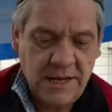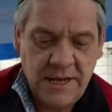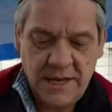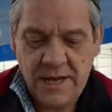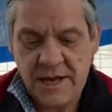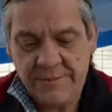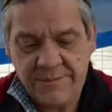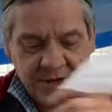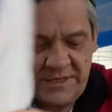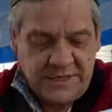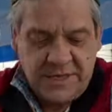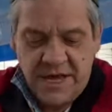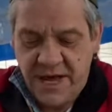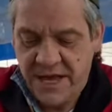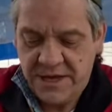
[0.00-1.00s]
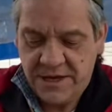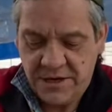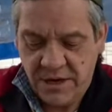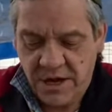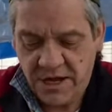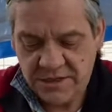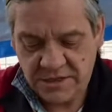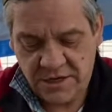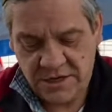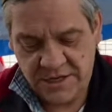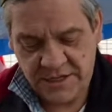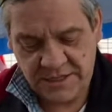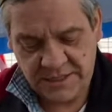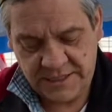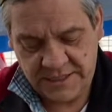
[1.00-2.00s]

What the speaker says: I'm going to tie a knot on it.